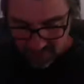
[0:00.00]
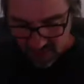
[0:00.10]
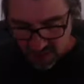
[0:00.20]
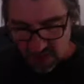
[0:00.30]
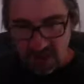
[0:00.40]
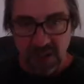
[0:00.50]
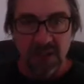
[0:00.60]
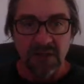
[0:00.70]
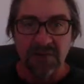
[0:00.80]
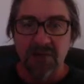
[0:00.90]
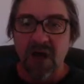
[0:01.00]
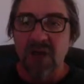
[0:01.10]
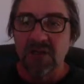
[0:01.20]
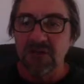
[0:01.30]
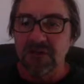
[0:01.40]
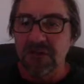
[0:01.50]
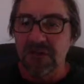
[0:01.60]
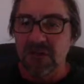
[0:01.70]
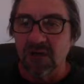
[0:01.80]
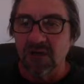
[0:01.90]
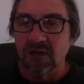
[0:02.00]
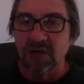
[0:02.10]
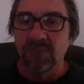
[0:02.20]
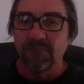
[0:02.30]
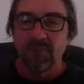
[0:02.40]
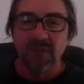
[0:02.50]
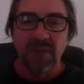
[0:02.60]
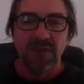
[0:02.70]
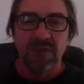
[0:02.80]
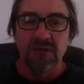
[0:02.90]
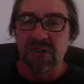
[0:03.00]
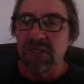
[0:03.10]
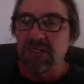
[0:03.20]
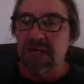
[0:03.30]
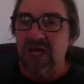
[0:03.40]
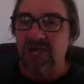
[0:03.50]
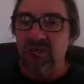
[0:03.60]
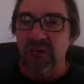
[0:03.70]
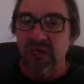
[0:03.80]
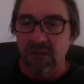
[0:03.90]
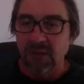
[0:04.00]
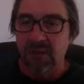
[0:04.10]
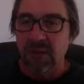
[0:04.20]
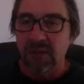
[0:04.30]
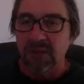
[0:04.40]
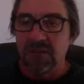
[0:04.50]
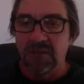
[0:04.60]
And if you're not using color, then you can desaturate them. You can